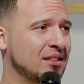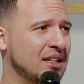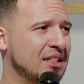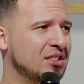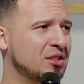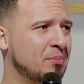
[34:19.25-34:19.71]

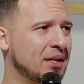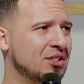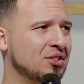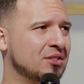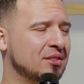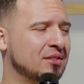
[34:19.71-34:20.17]
That's
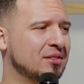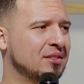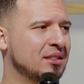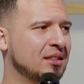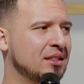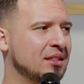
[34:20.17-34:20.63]
special.
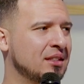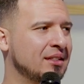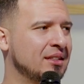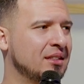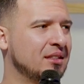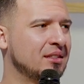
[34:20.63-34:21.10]

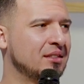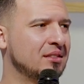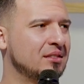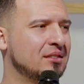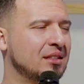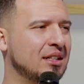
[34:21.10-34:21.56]

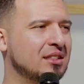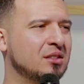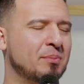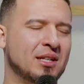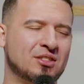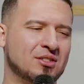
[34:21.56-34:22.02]
That's
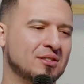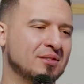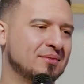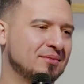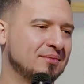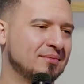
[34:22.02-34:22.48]
special.